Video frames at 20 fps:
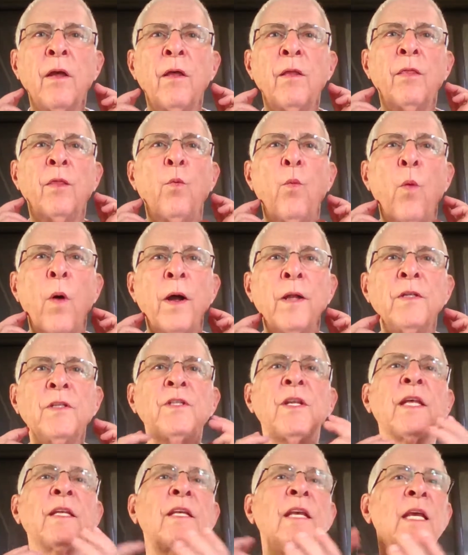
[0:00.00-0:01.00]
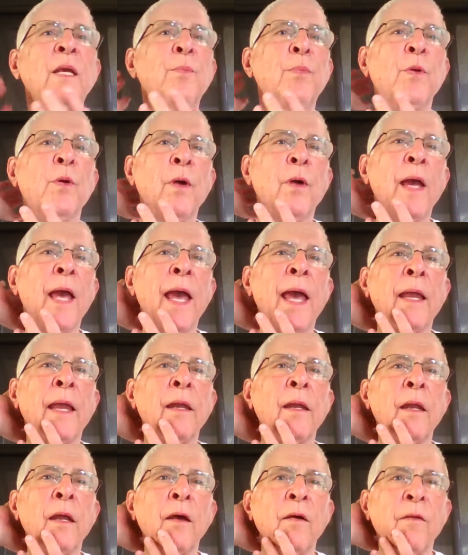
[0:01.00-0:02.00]
the ones that keep your
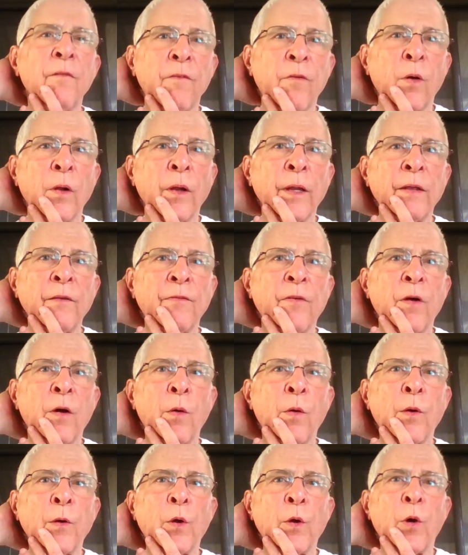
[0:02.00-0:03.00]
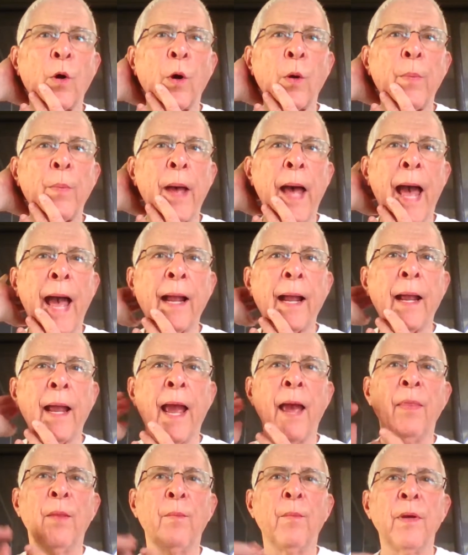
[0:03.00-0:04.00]
head falling forward or back,
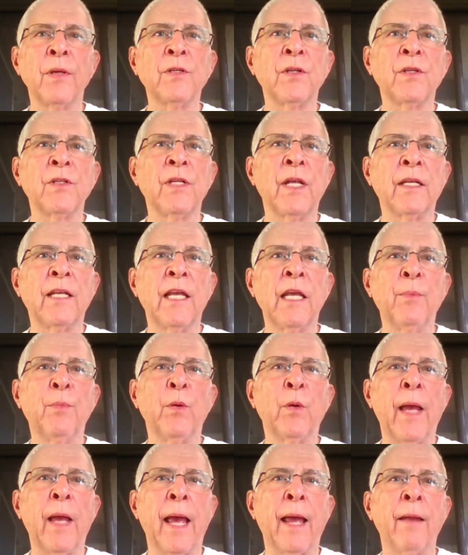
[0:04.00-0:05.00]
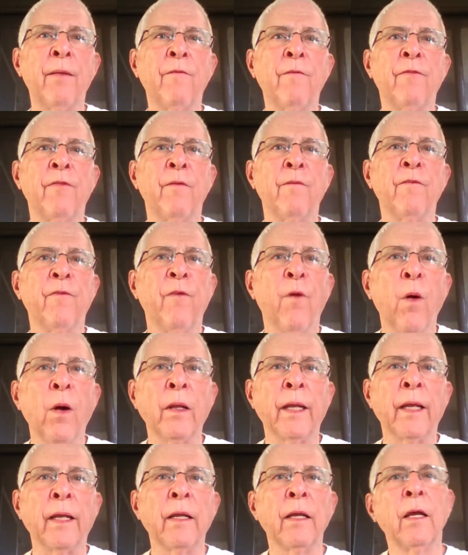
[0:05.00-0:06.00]
and the muscles that keep your head from
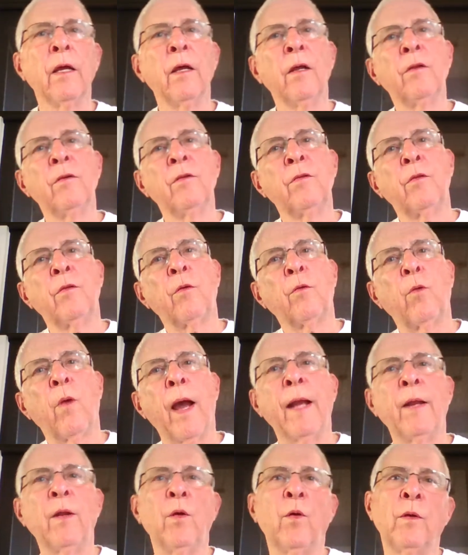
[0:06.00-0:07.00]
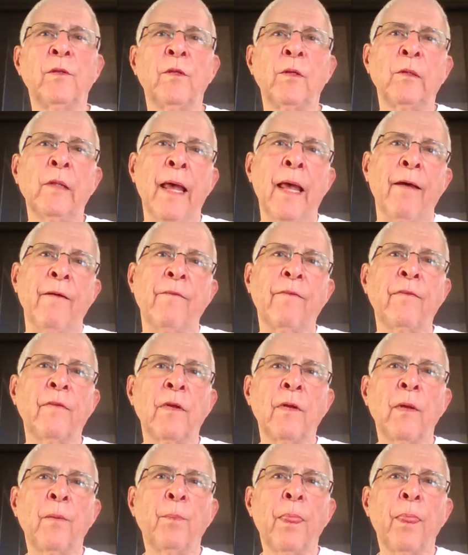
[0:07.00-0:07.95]
falling to the right or to the left.